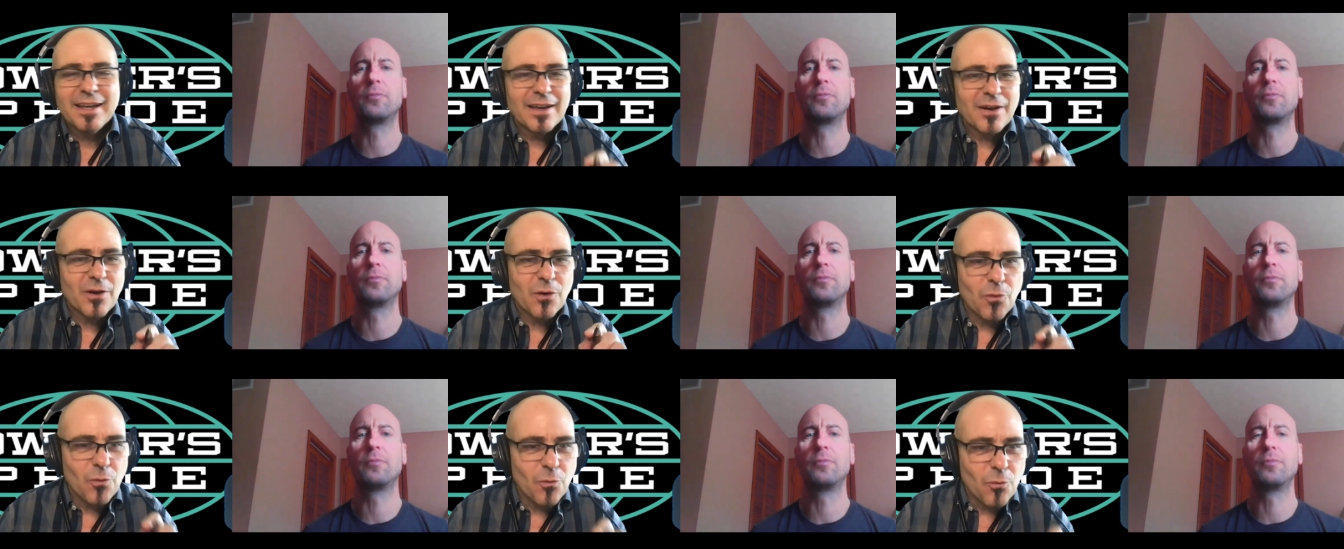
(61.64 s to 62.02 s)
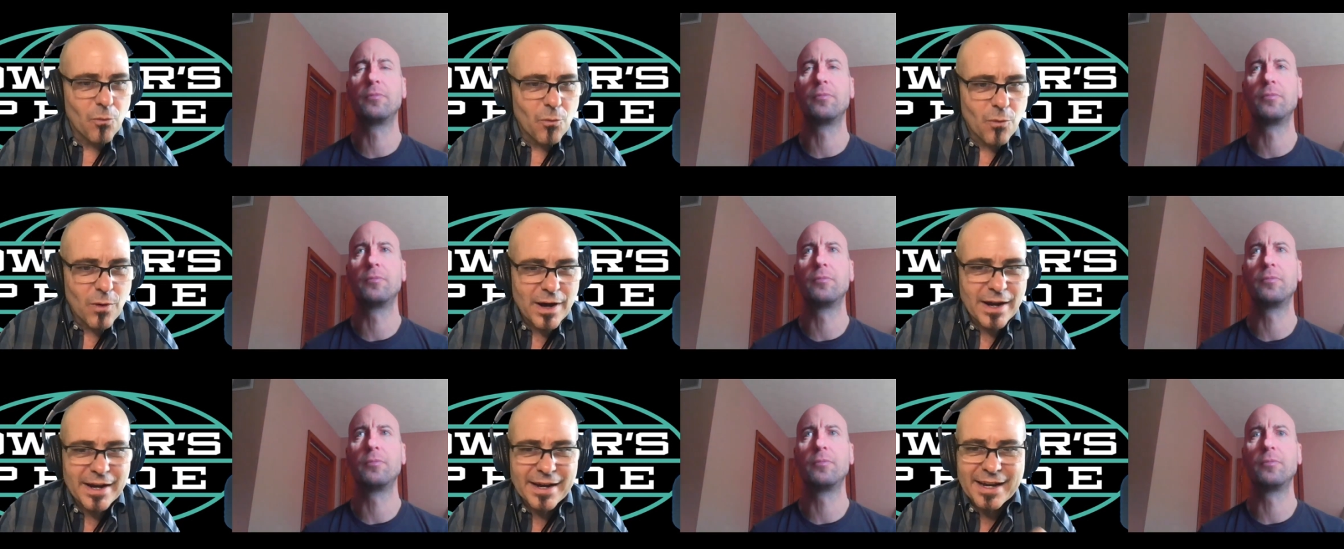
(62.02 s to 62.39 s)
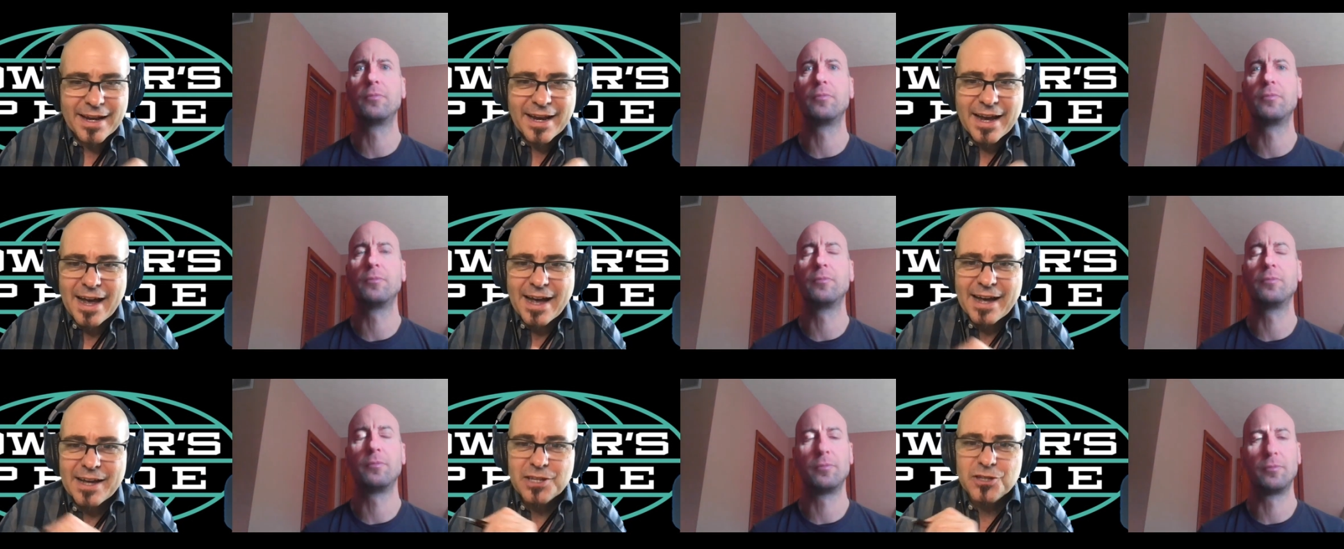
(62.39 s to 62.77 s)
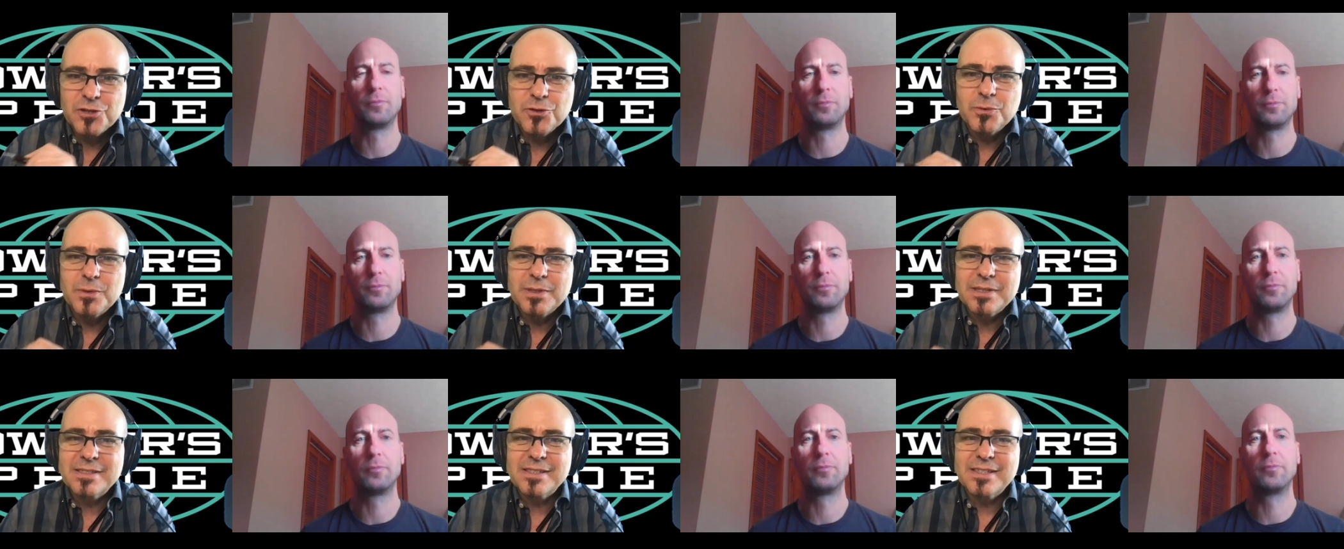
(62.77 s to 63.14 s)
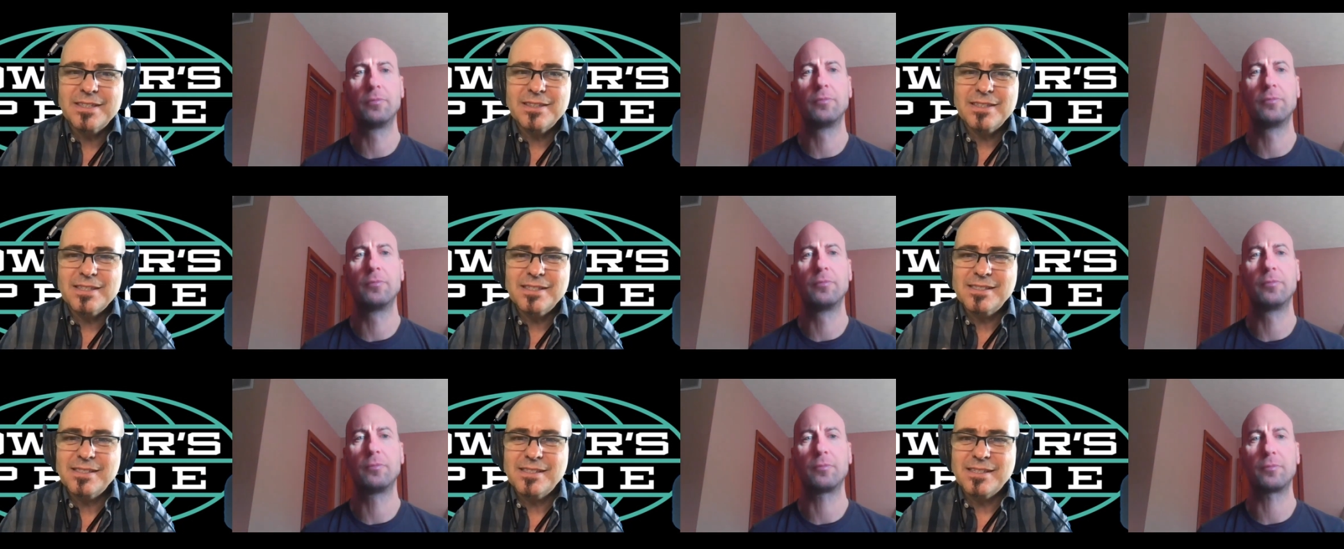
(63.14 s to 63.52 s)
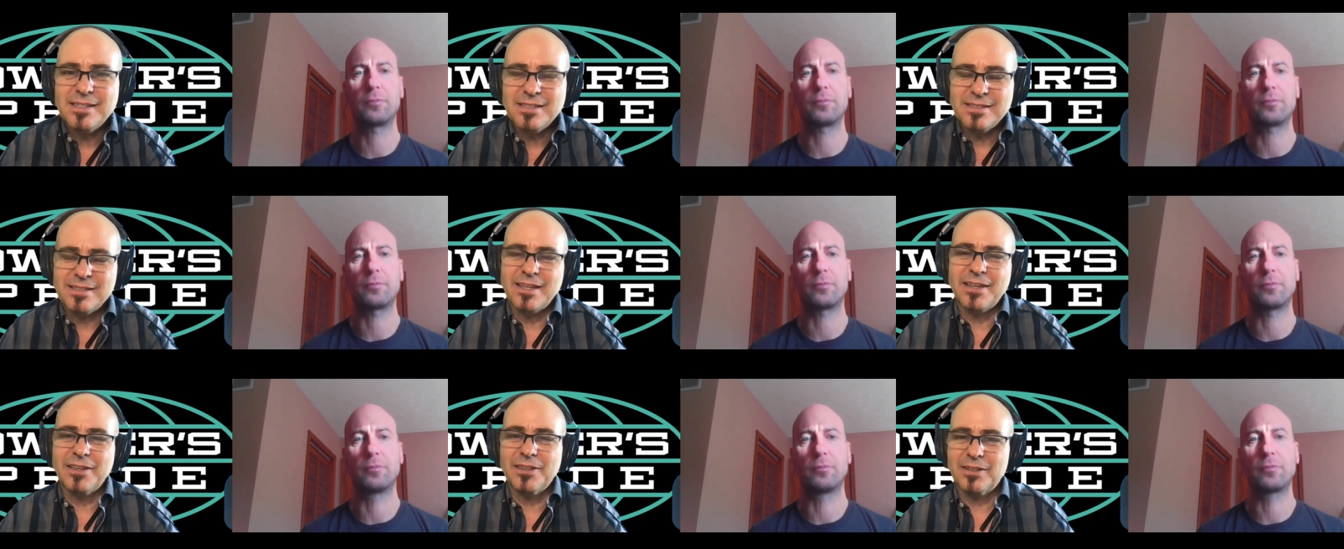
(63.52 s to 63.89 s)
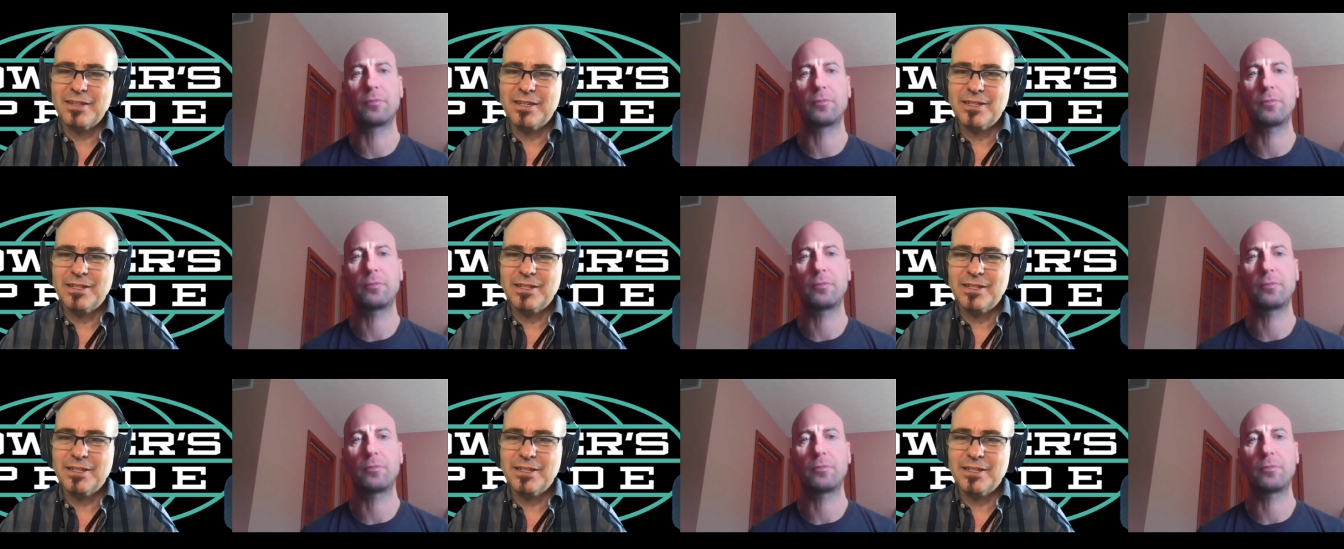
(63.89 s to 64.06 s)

Speaker 1: What got you into this detailing